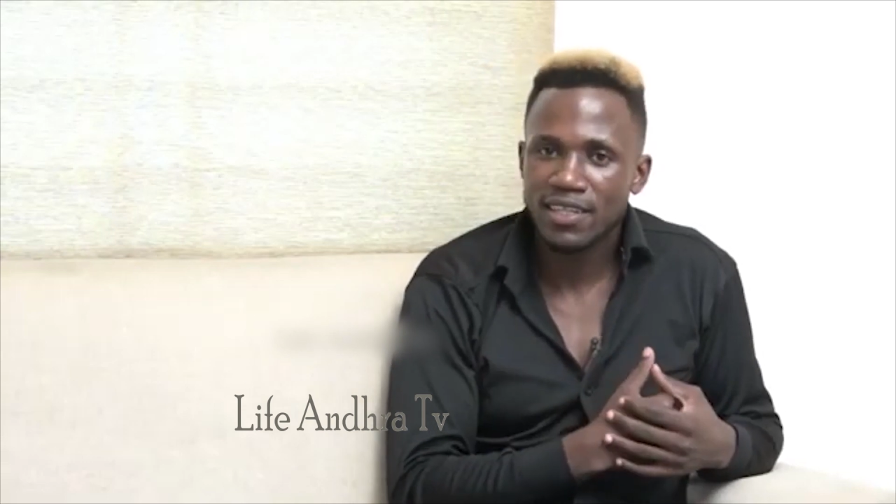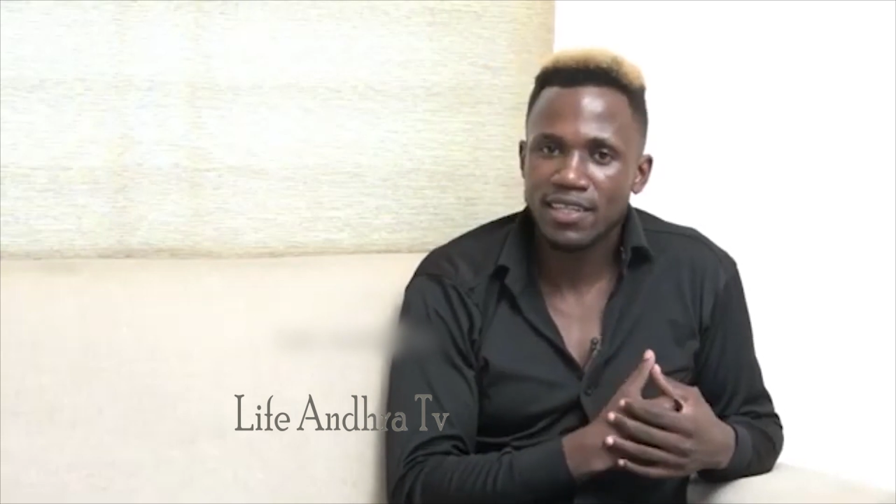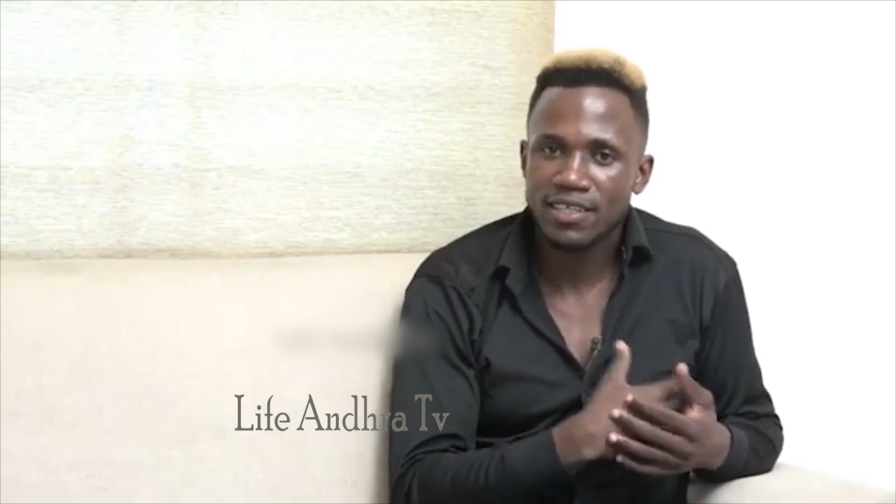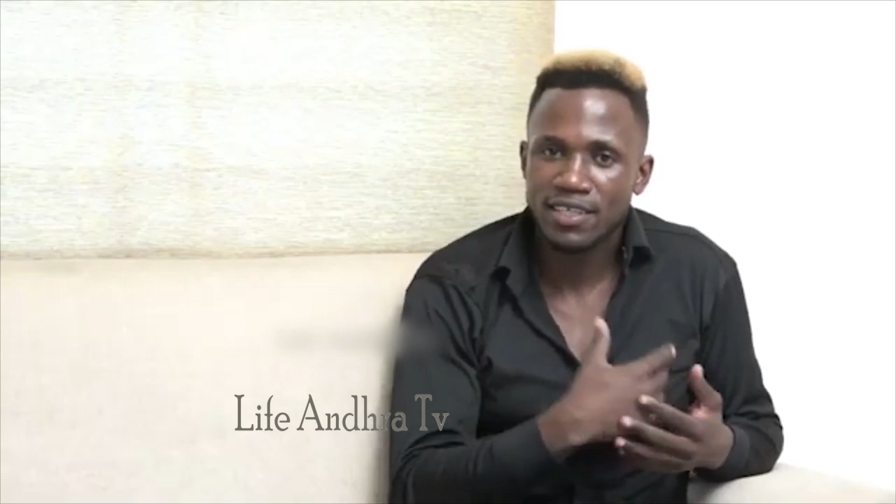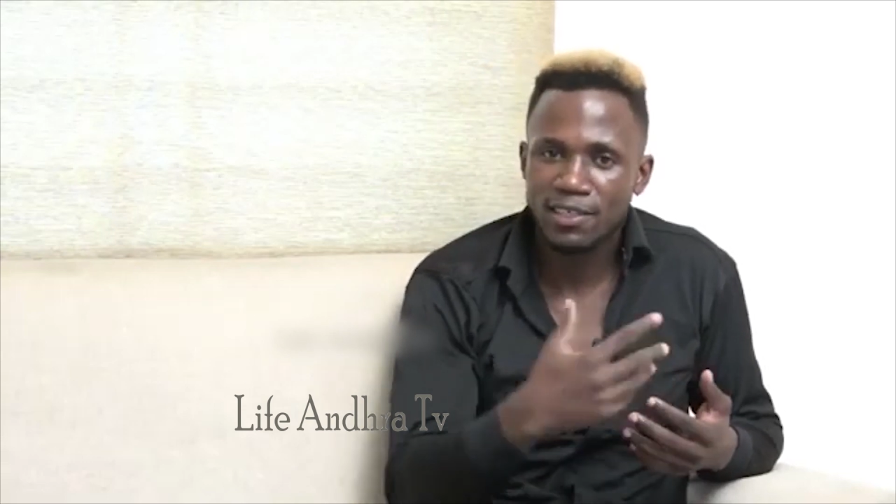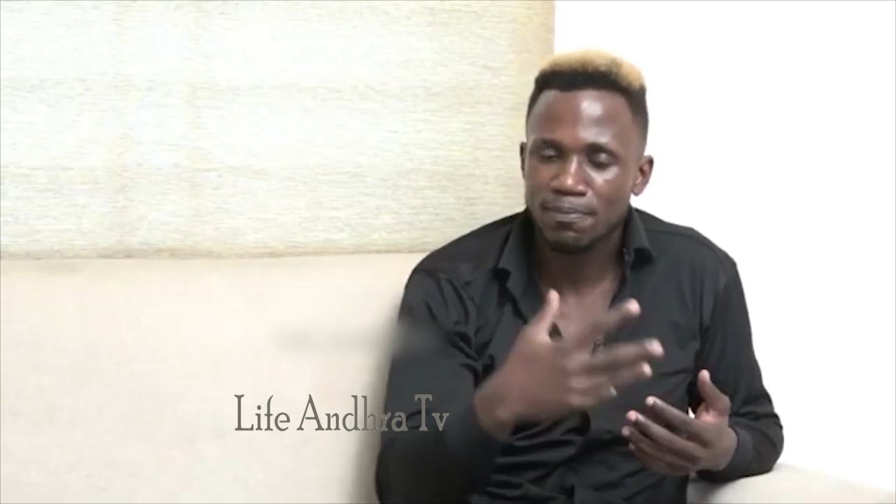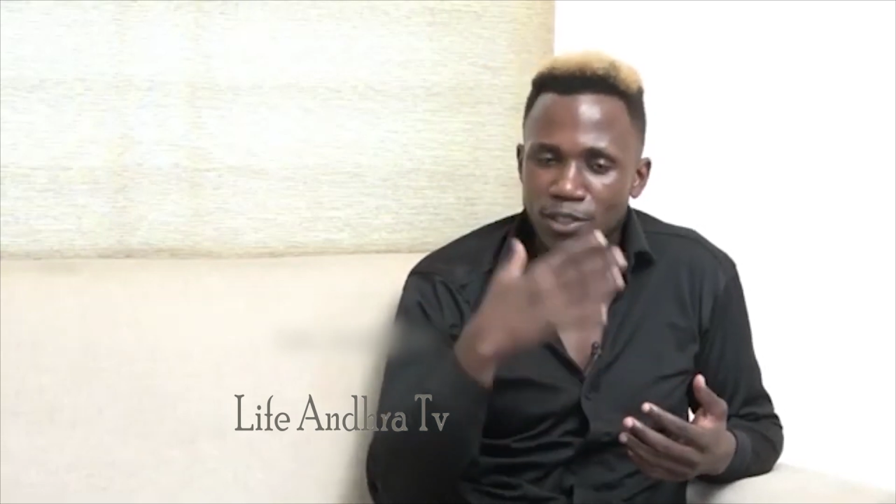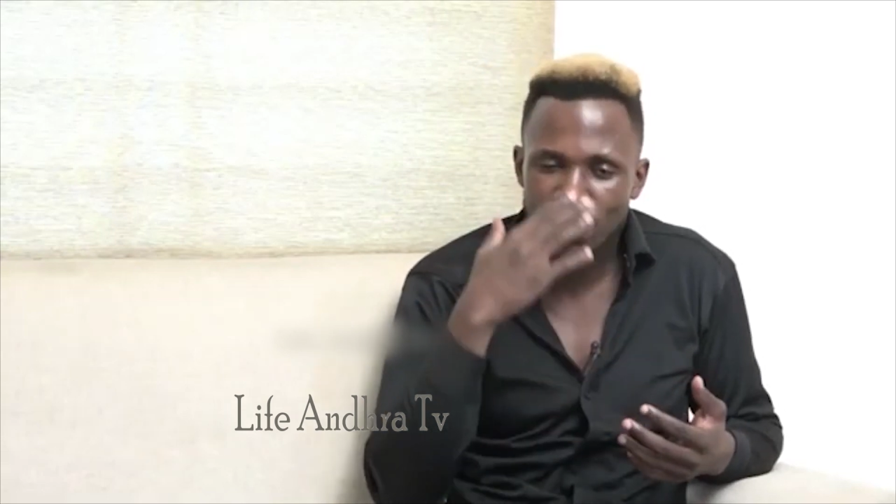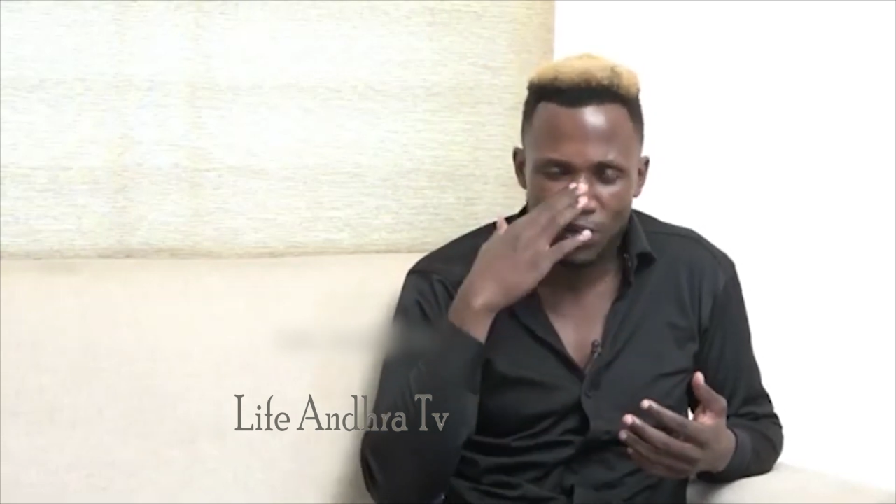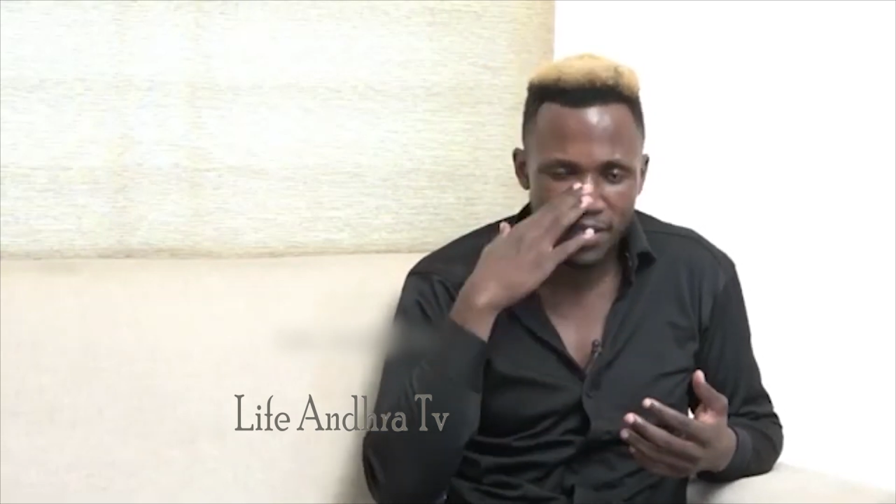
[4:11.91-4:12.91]
and they keep
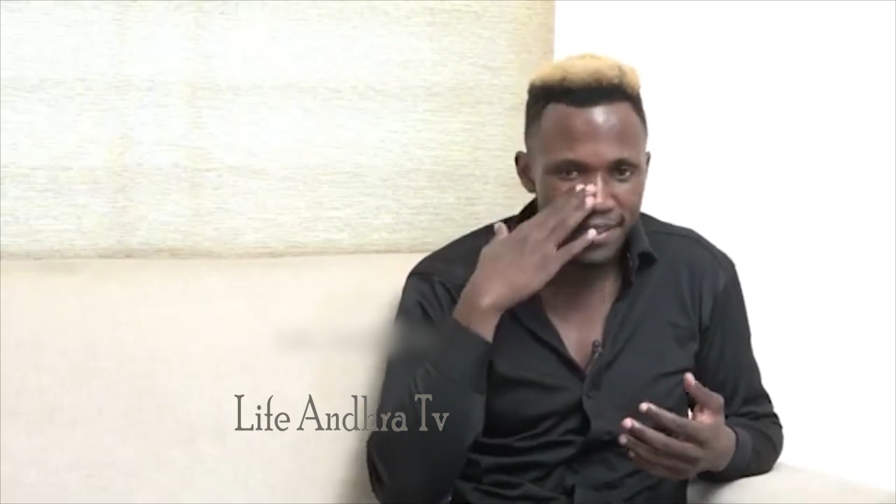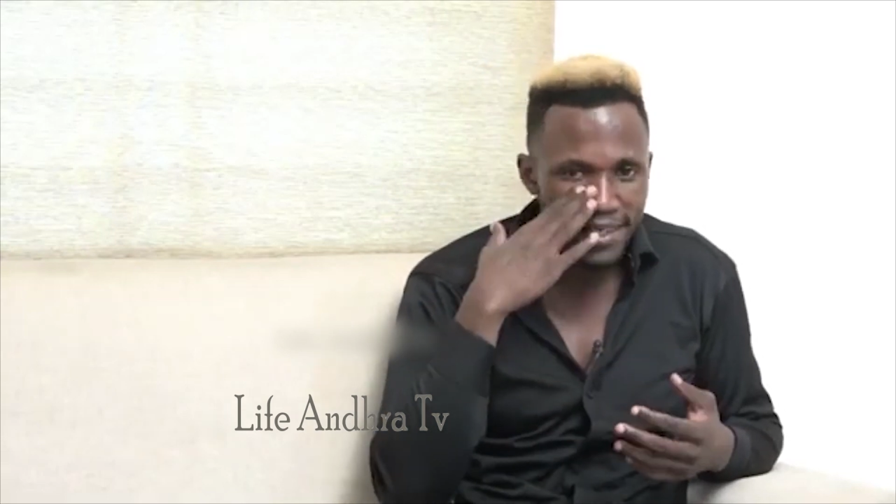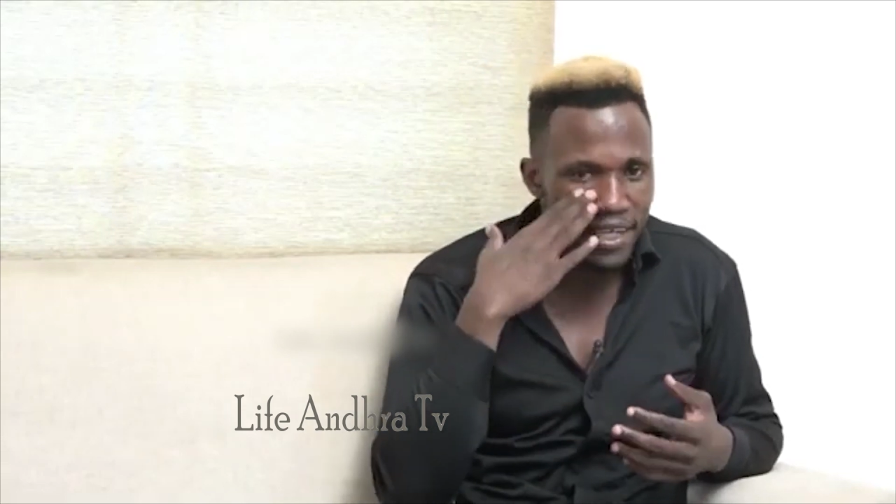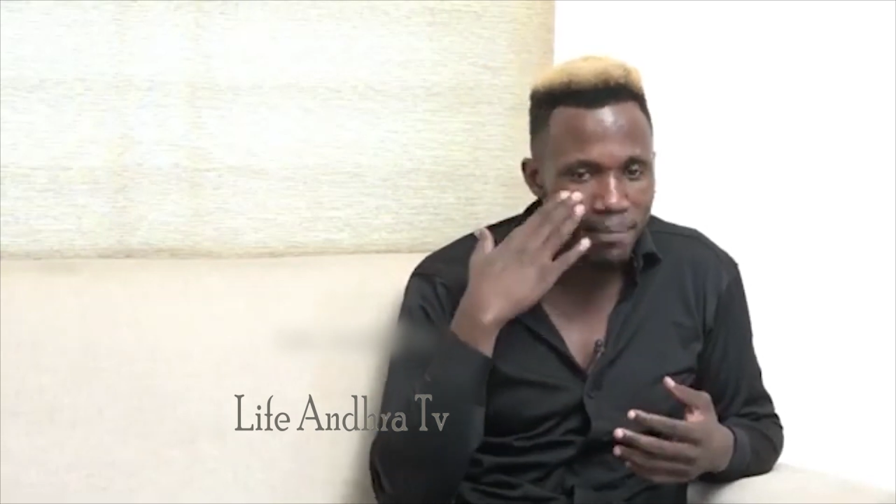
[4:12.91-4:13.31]
me going.